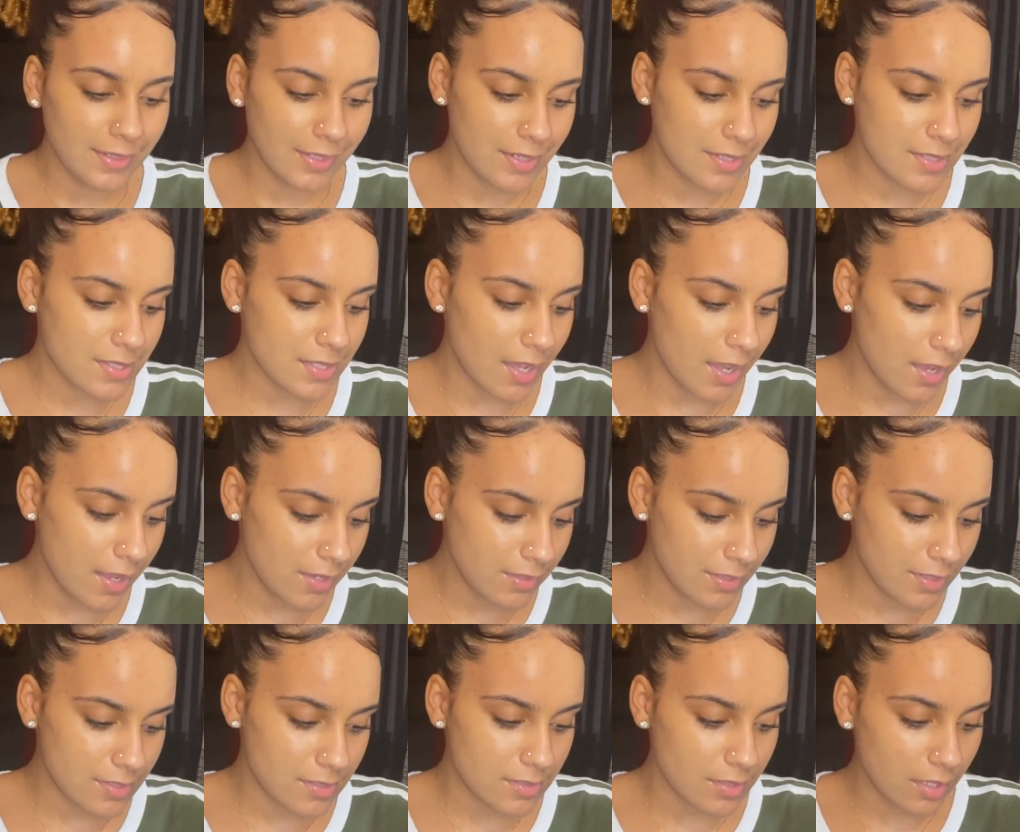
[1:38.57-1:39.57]
inside
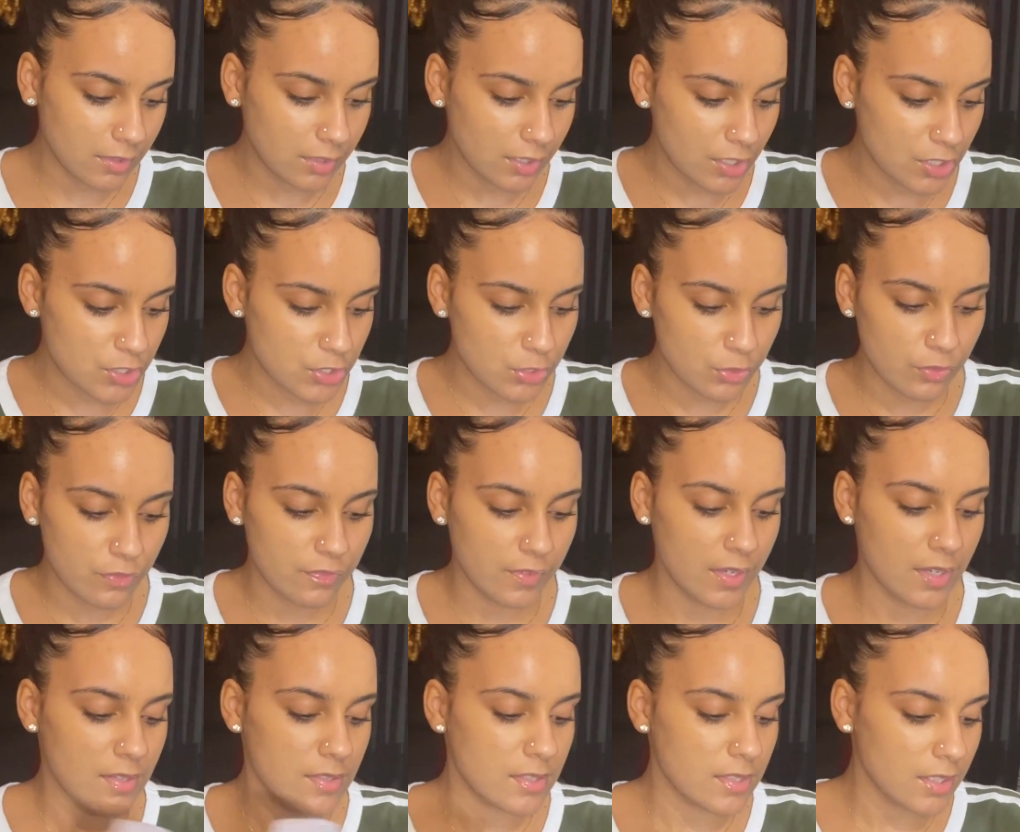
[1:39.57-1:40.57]
is nothing too
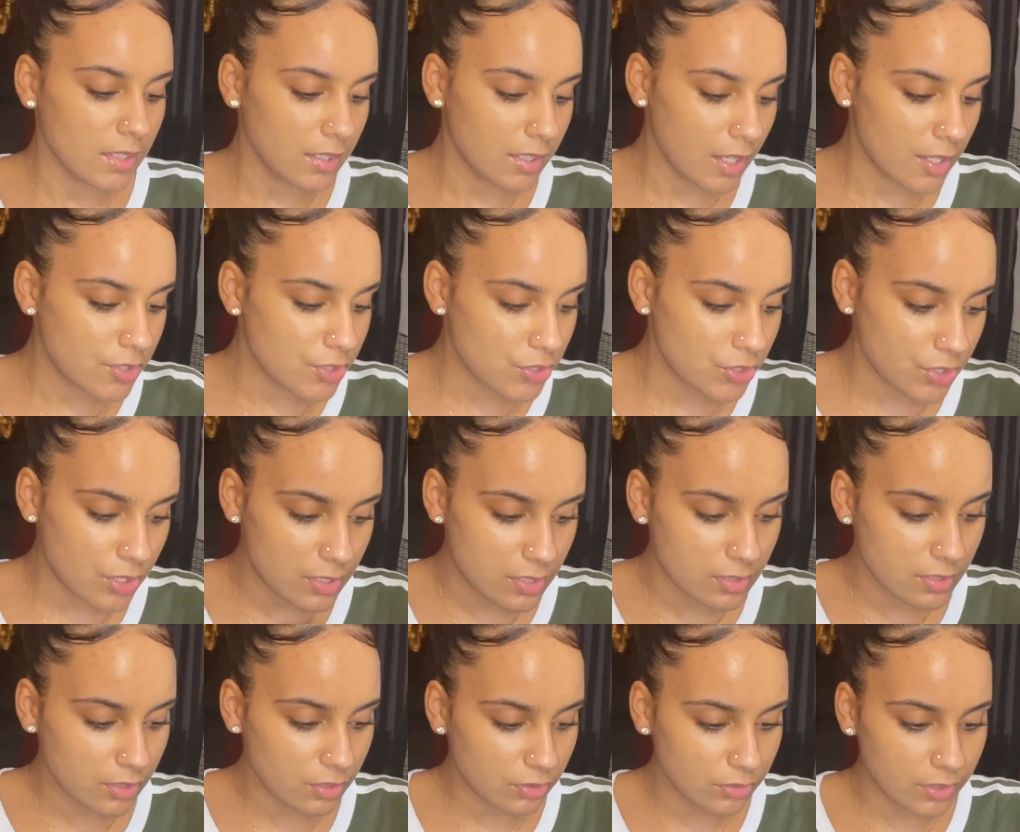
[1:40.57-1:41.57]
fancy. It's just
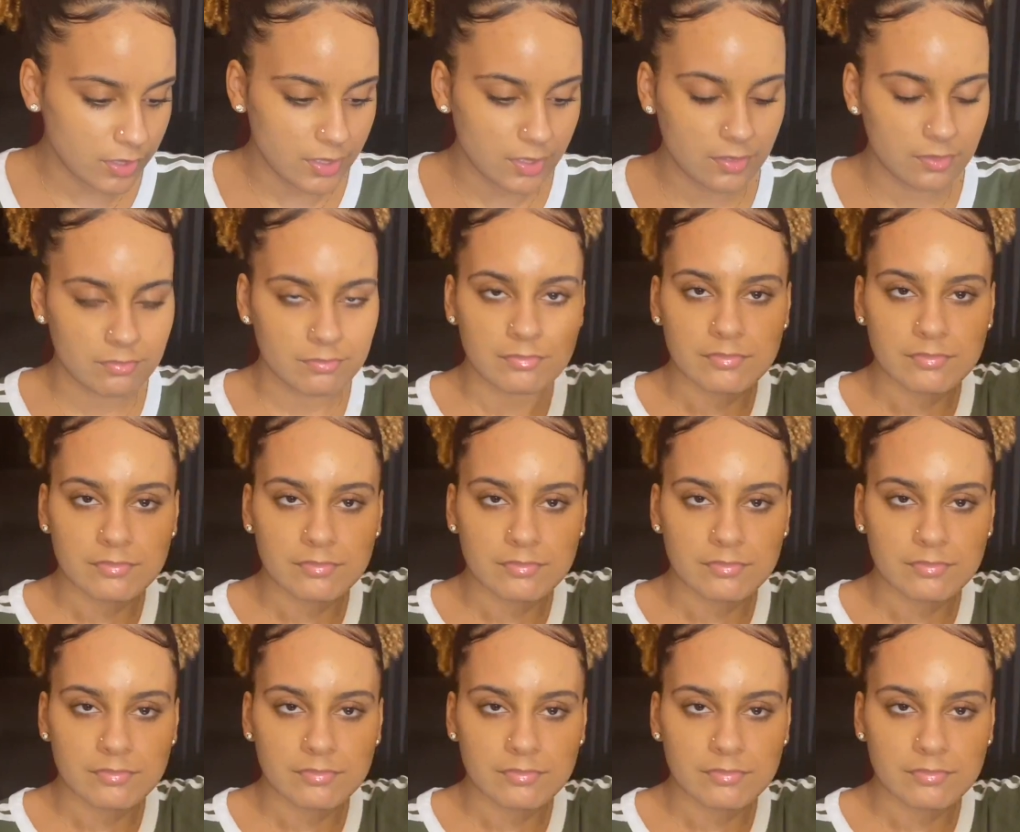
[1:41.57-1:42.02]
literally,